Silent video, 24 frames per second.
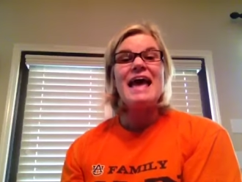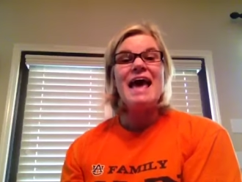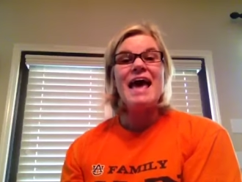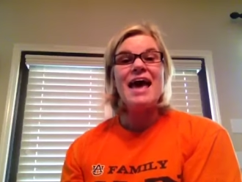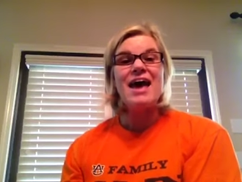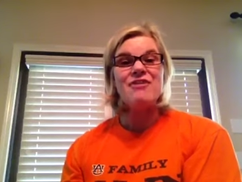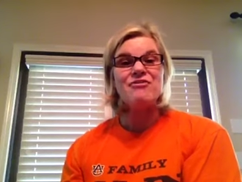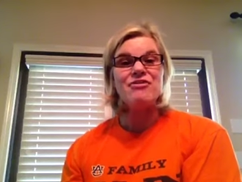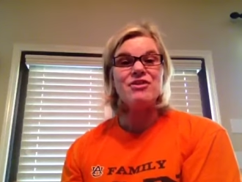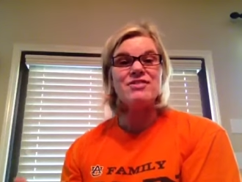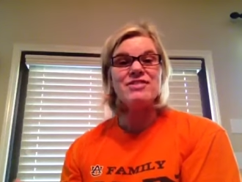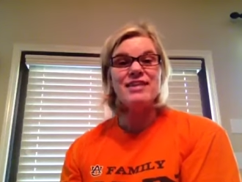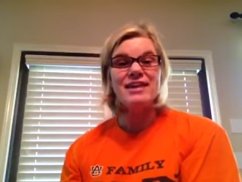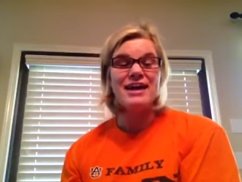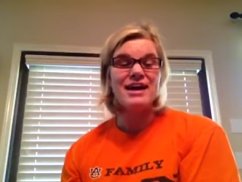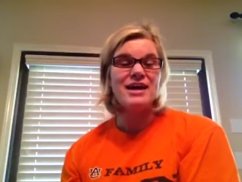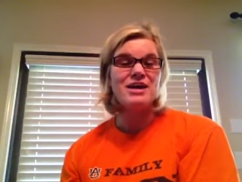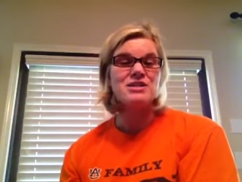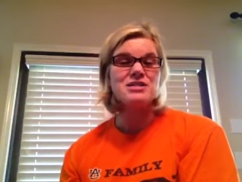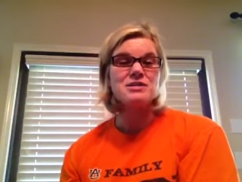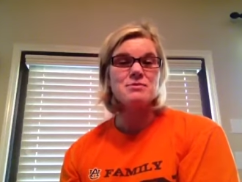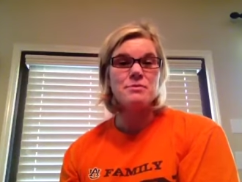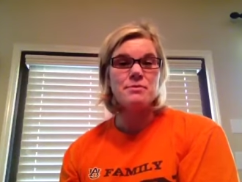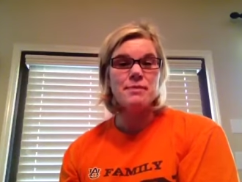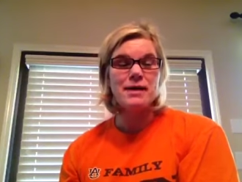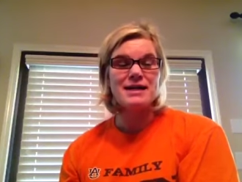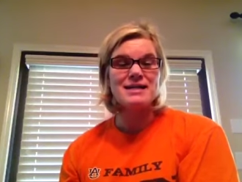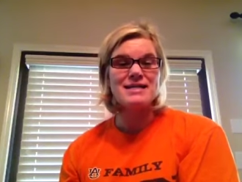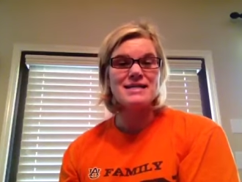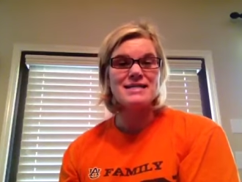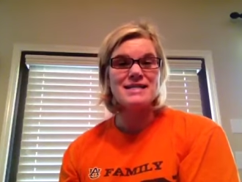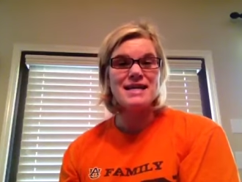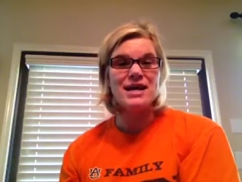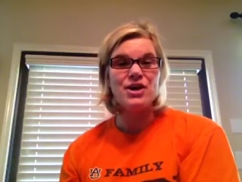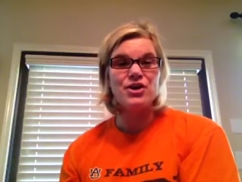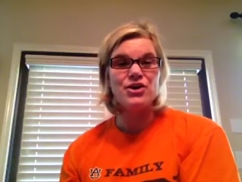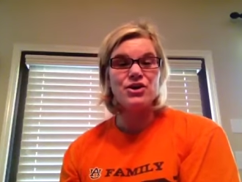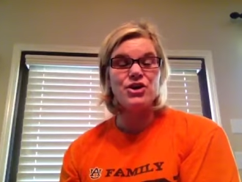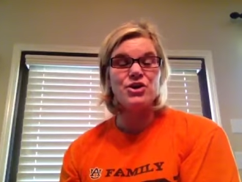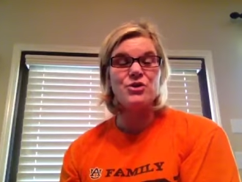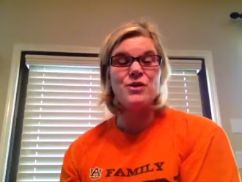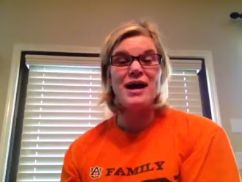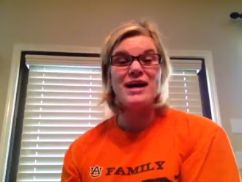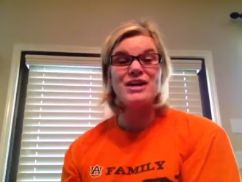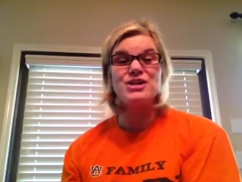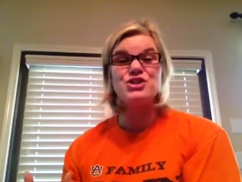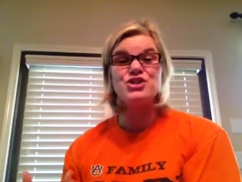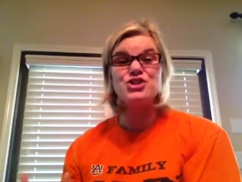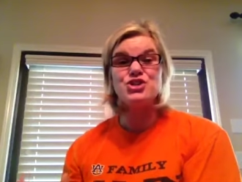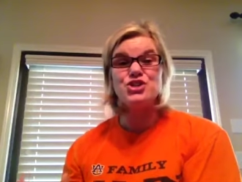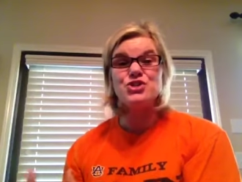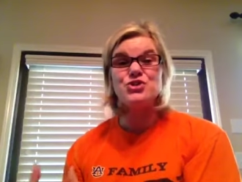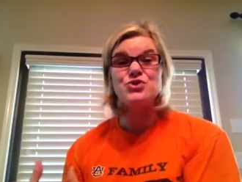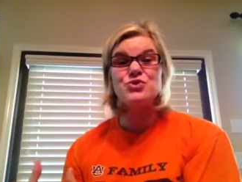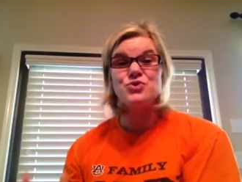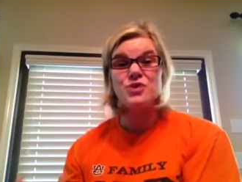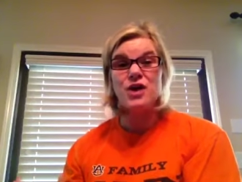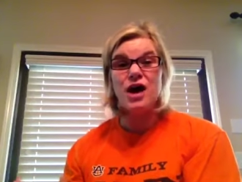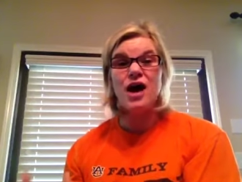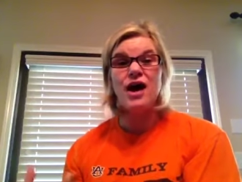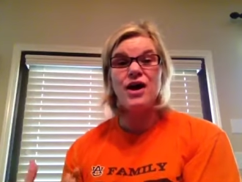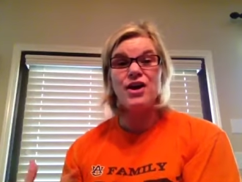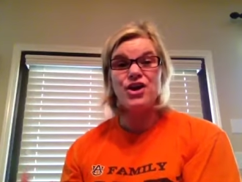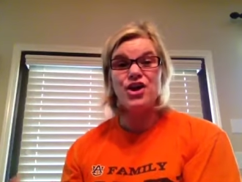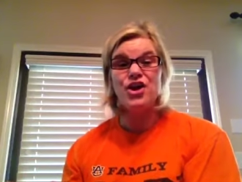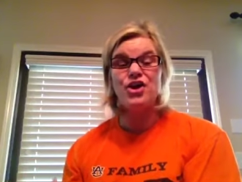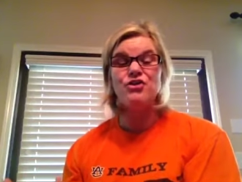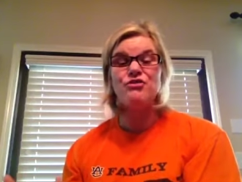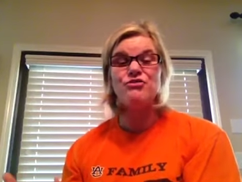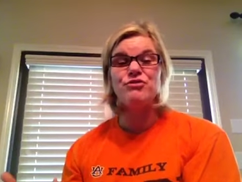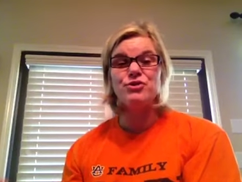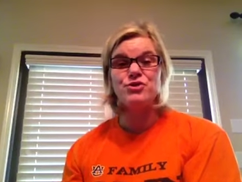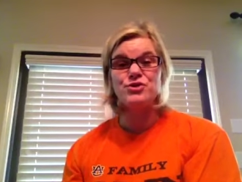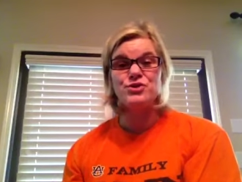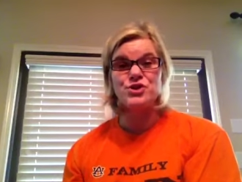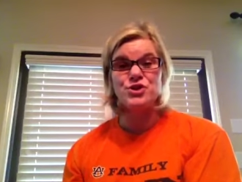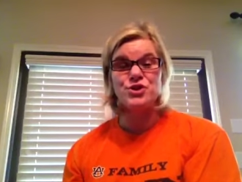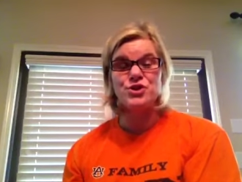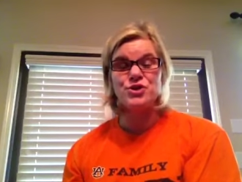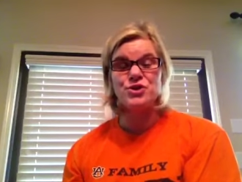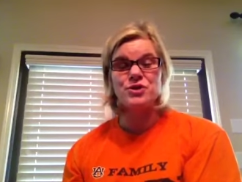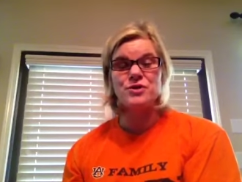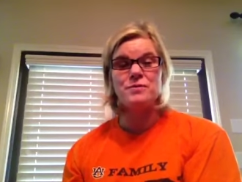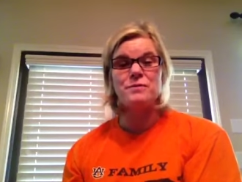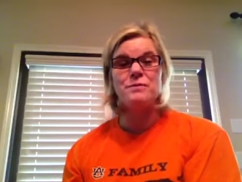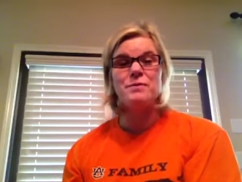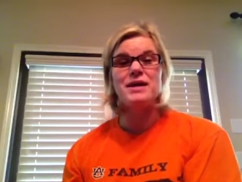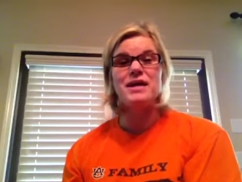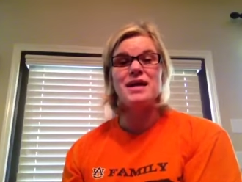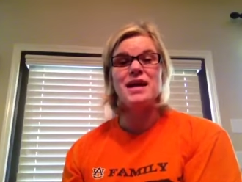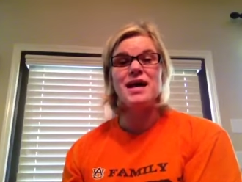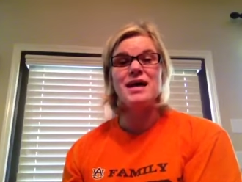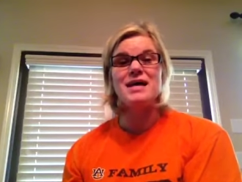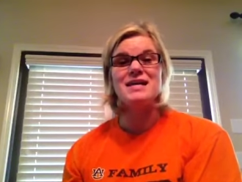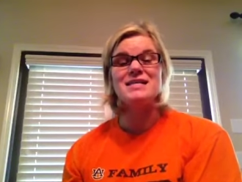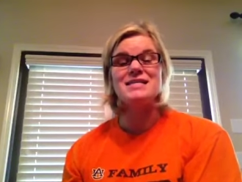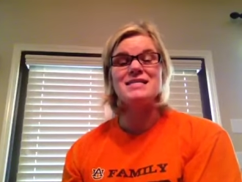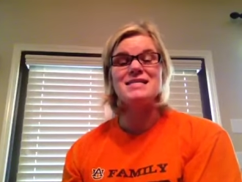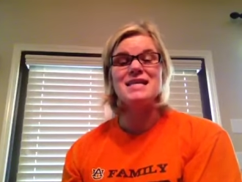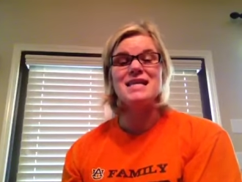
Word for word: Everything else I'm about to tell you, I do not know for certain because